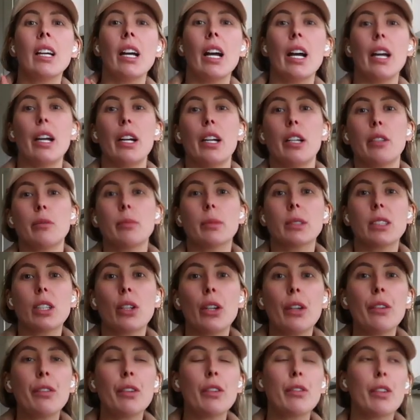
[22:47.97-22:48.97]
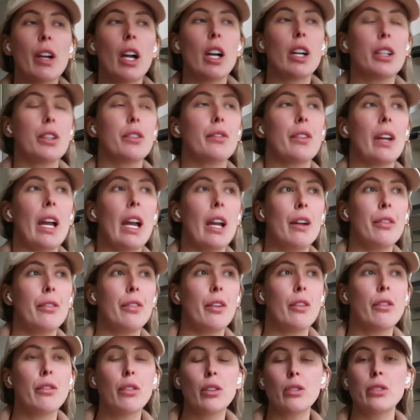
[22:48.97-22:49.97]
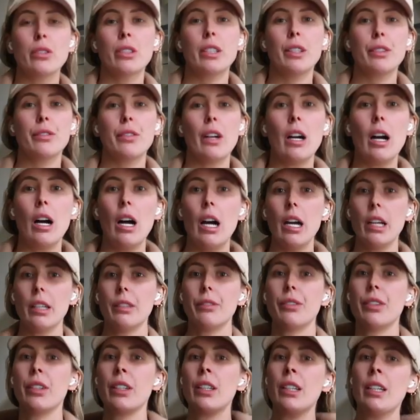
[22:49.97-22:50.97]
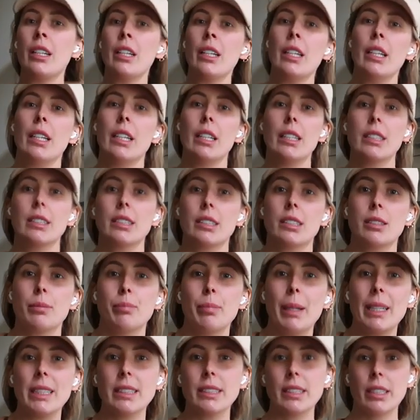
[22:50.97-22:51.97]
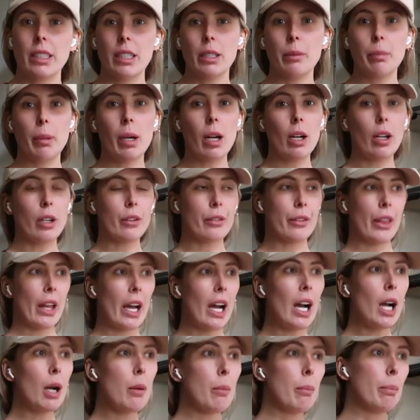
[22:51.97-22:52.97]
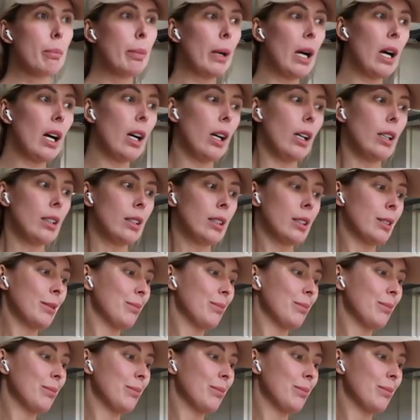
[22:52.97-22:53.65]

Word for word: Um, so if you've heard of F45, it's basically part of that, but